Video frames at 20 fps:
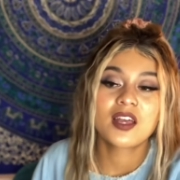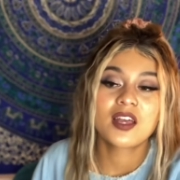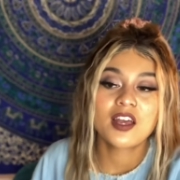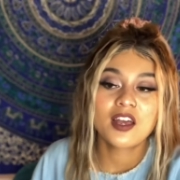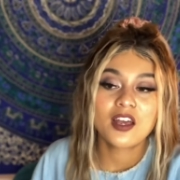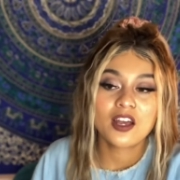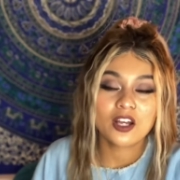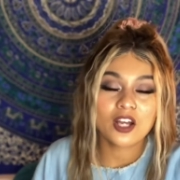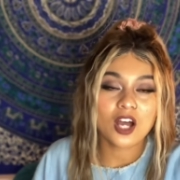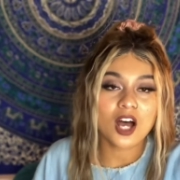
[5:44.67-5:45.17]

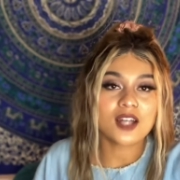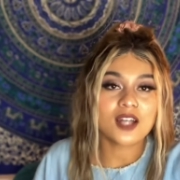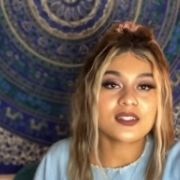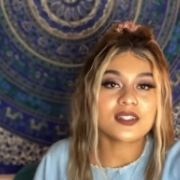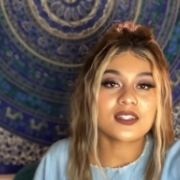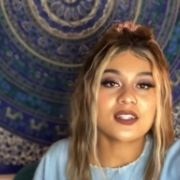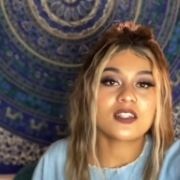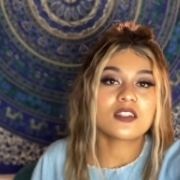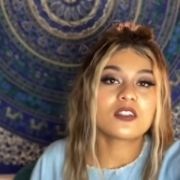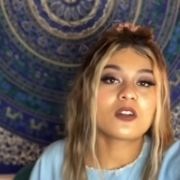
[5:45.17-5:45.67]
causing
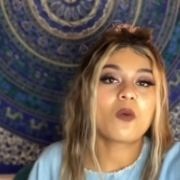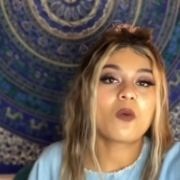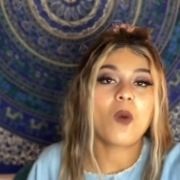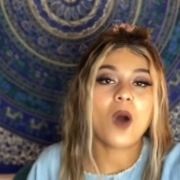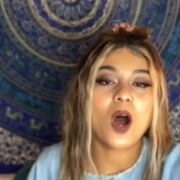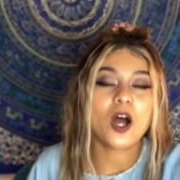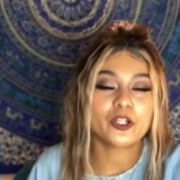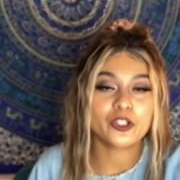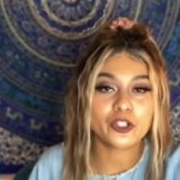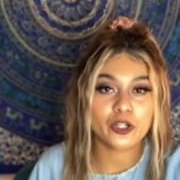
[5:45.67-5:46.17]
it to
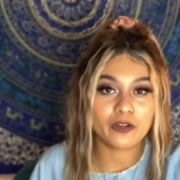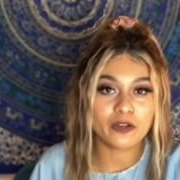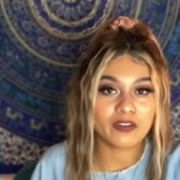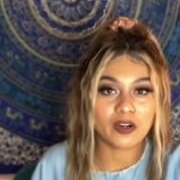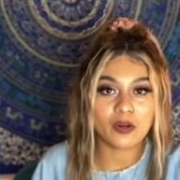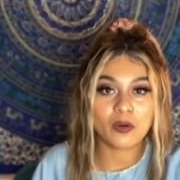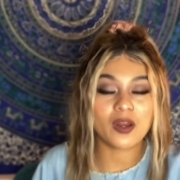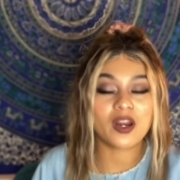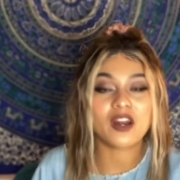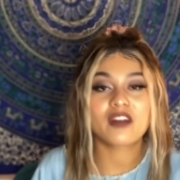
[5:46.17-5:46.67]
wash over
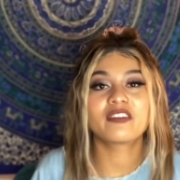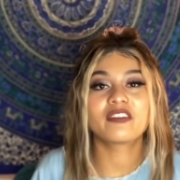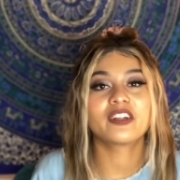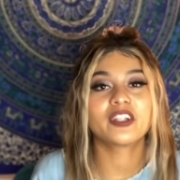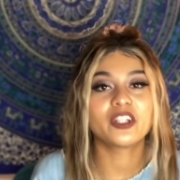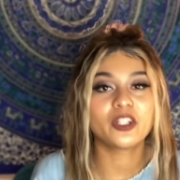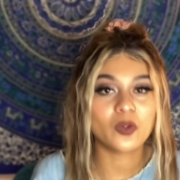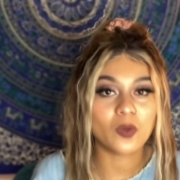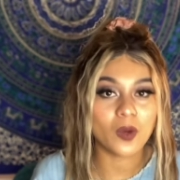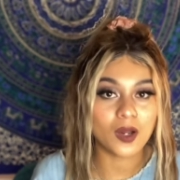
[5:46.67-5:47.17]
whatever
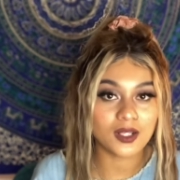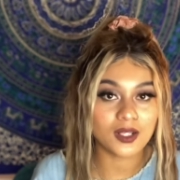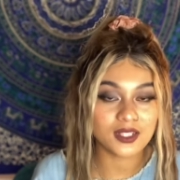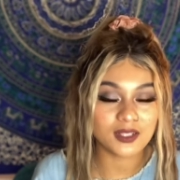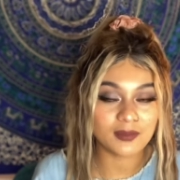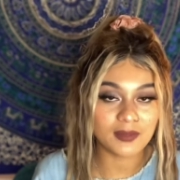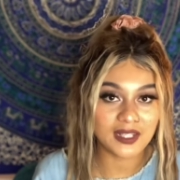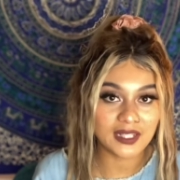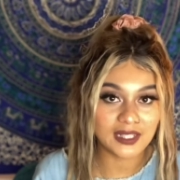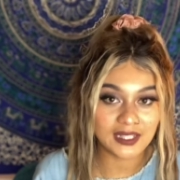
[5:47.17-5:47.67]
you want to
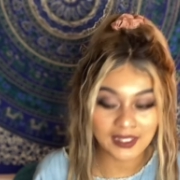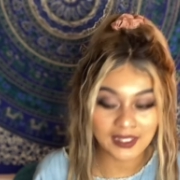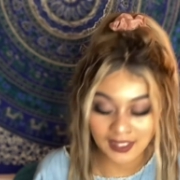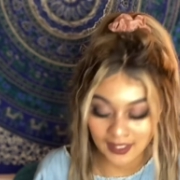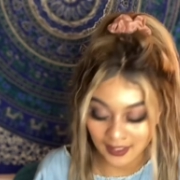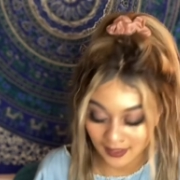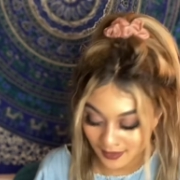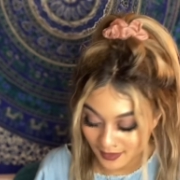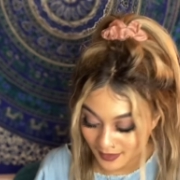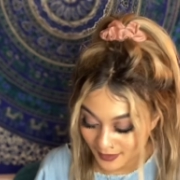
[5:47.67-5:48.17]
be
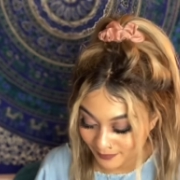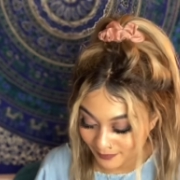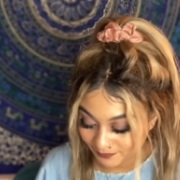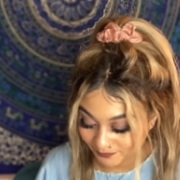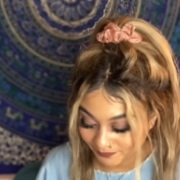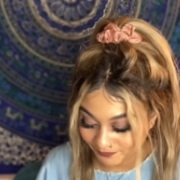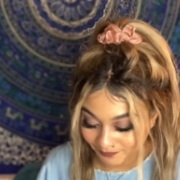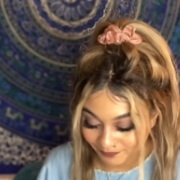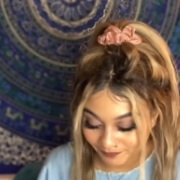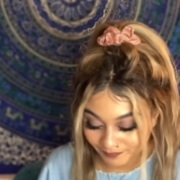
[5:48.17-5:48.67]
cleaned.
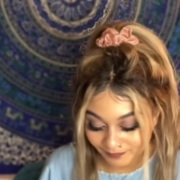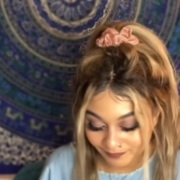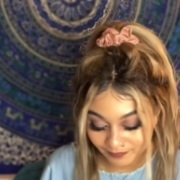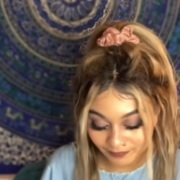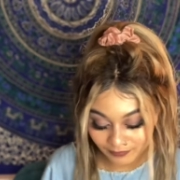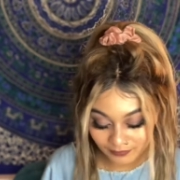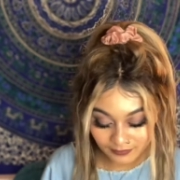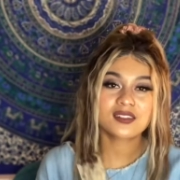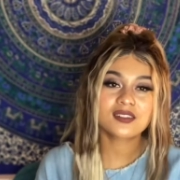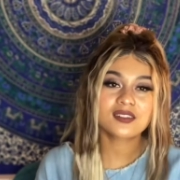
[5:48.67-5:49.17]

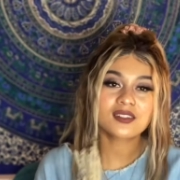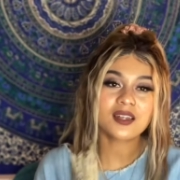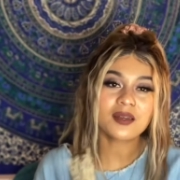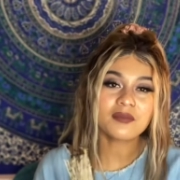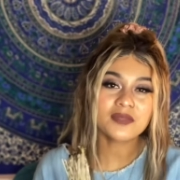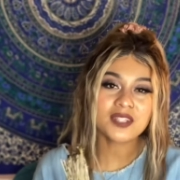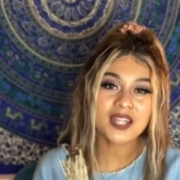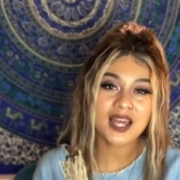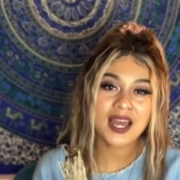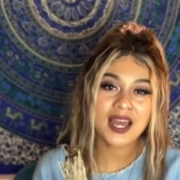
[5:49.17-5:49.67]

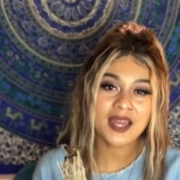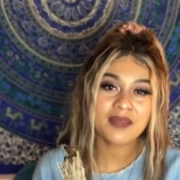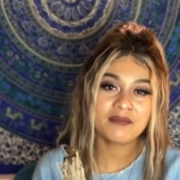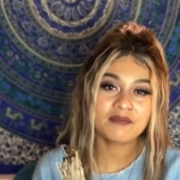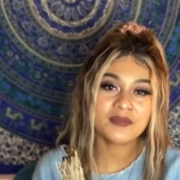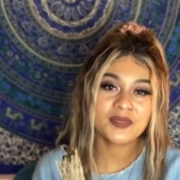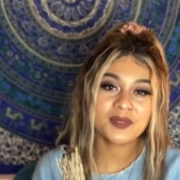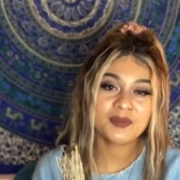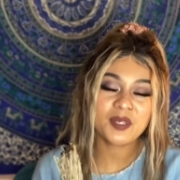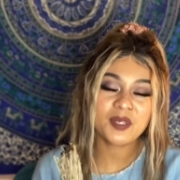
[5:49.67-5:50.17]

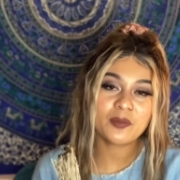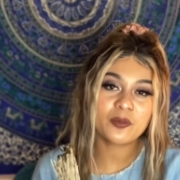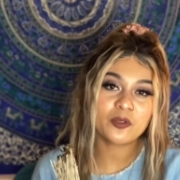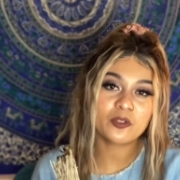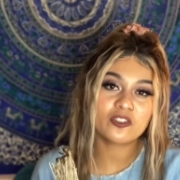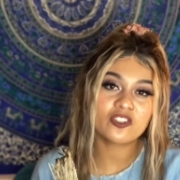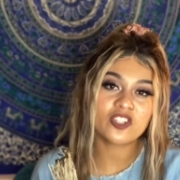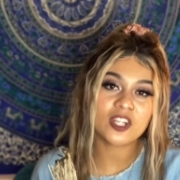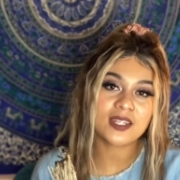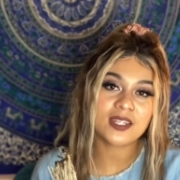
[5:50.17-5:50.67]
Sometimes people
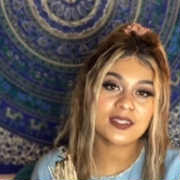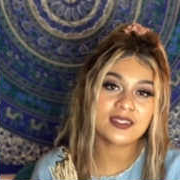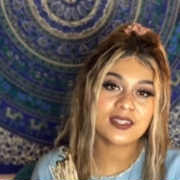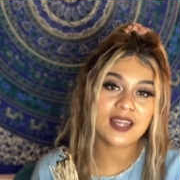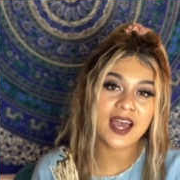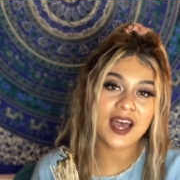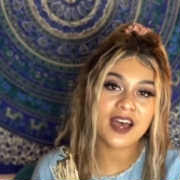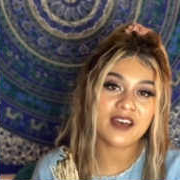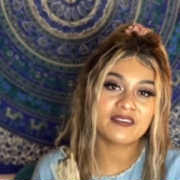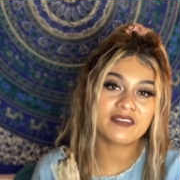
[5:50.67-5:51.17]
just
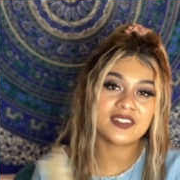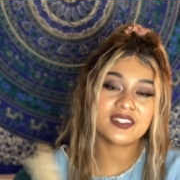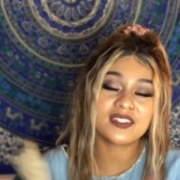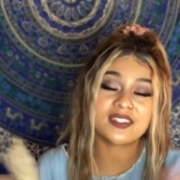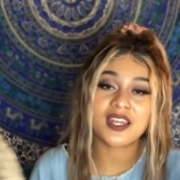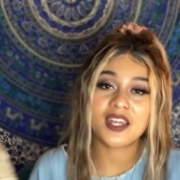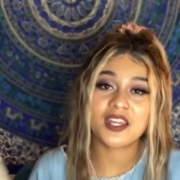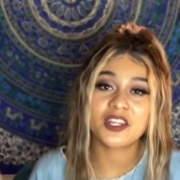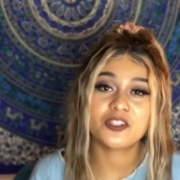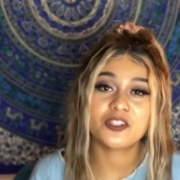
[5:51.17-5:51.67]
have
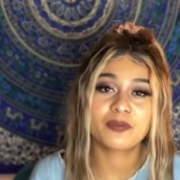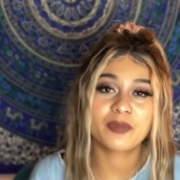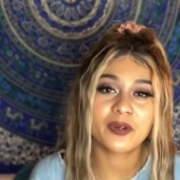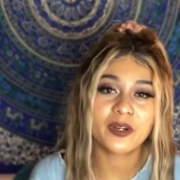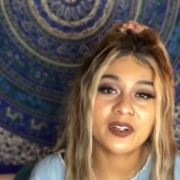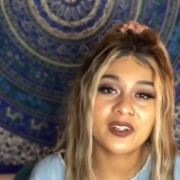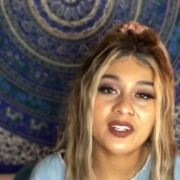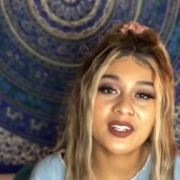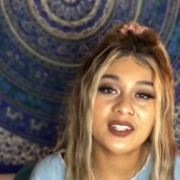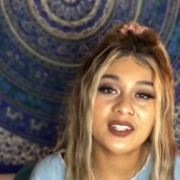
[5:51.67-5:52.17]
sage
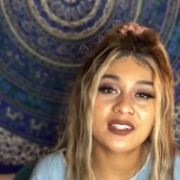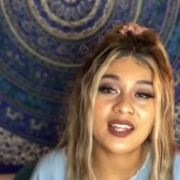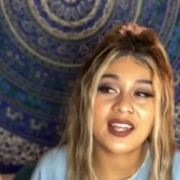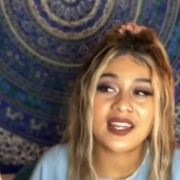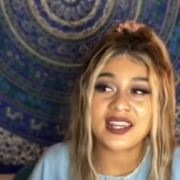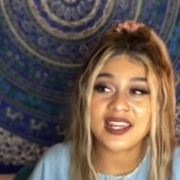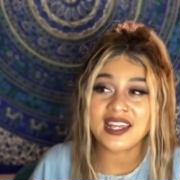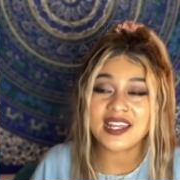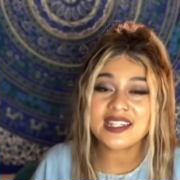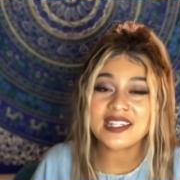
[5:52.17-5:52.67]
burning like an
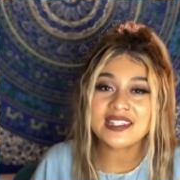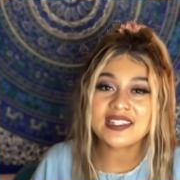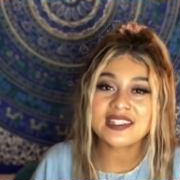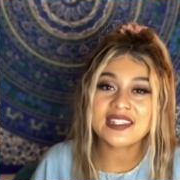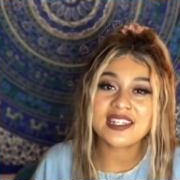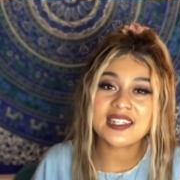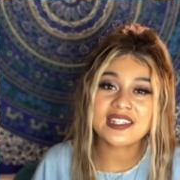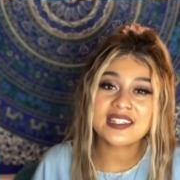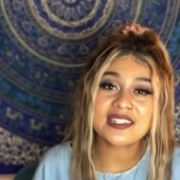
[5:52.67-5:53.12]
incense.